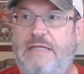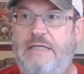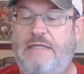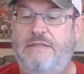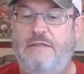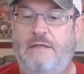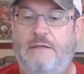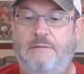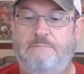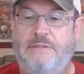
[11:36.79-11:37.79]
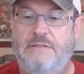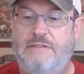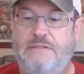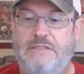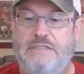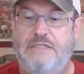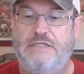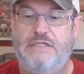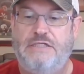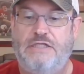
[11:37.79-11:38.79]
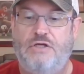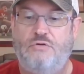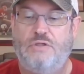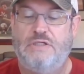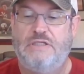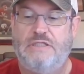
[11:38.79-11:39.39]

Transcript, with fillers: And, um, you know,